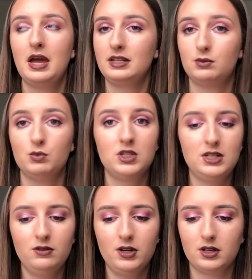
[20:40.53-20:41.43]
it's
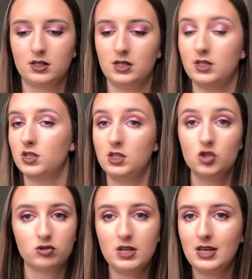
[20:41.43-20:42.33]
mysterious, it's
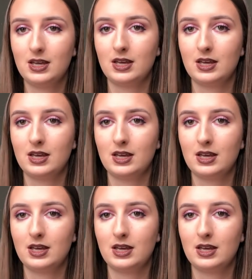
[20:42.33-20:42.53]
intriguing,